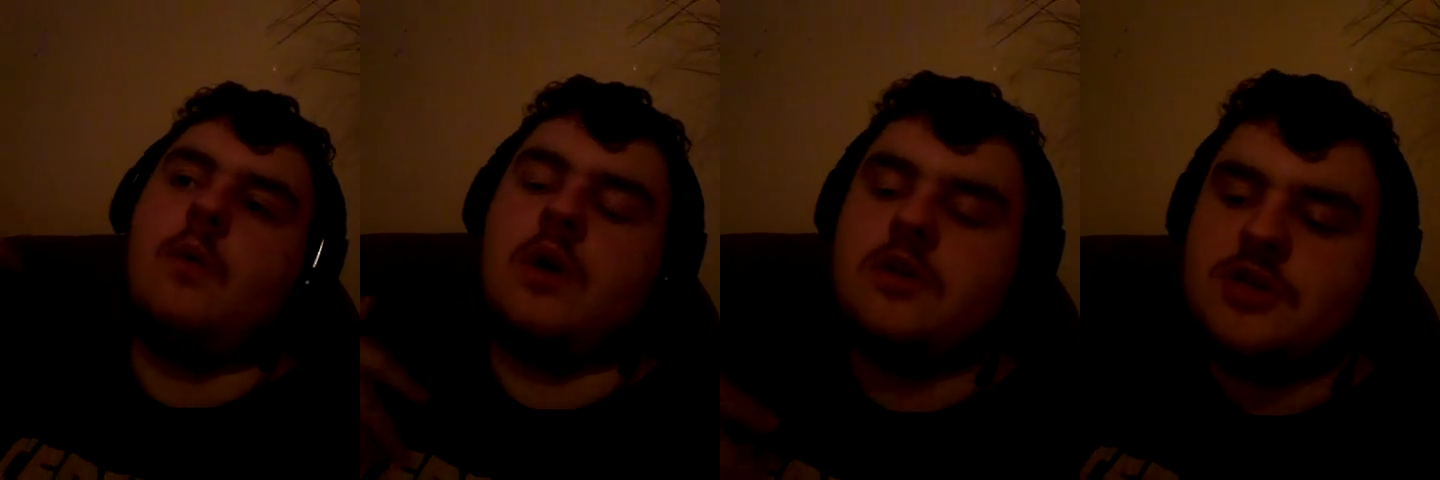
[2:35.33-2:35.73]

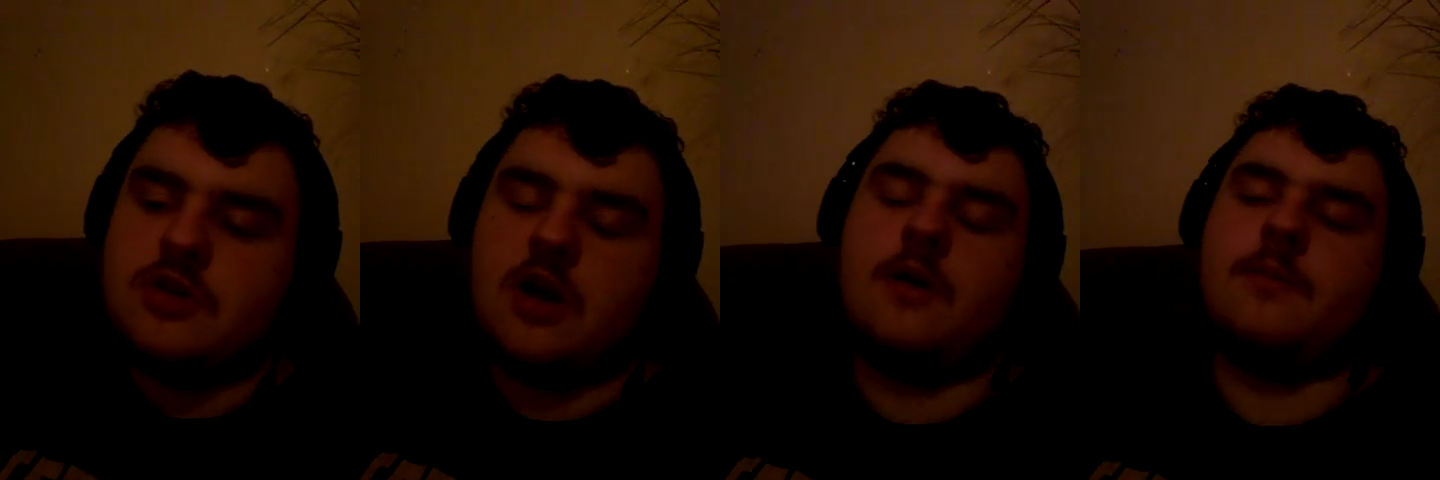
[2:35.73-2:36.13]
why don't you
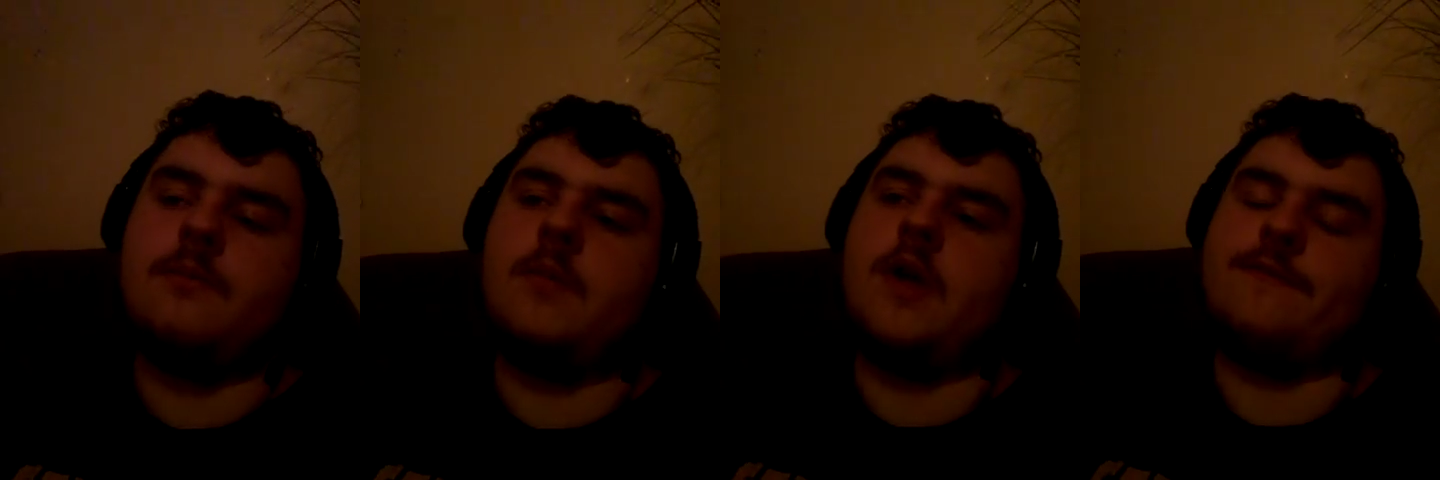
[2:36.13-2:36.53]

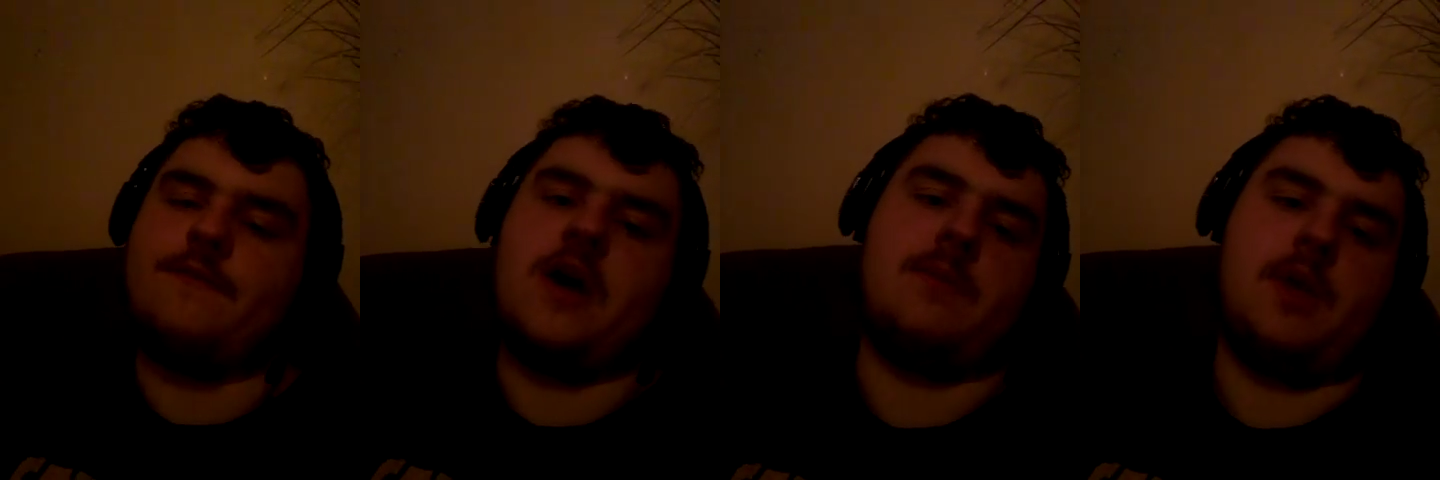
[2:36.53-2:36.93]
come and
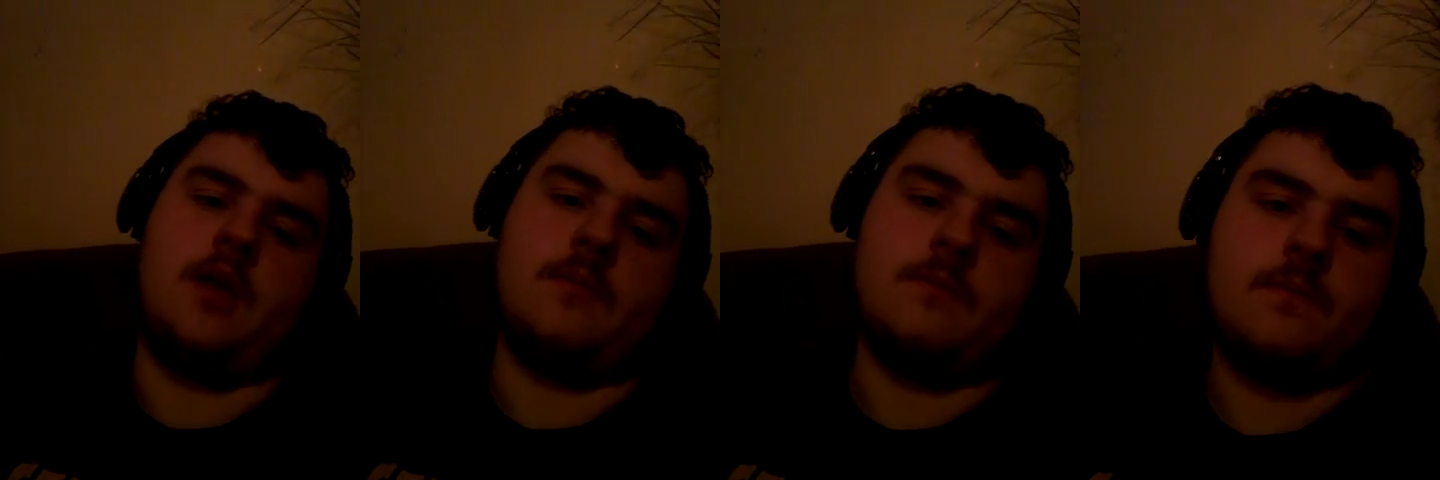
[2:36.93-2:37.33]
fight me?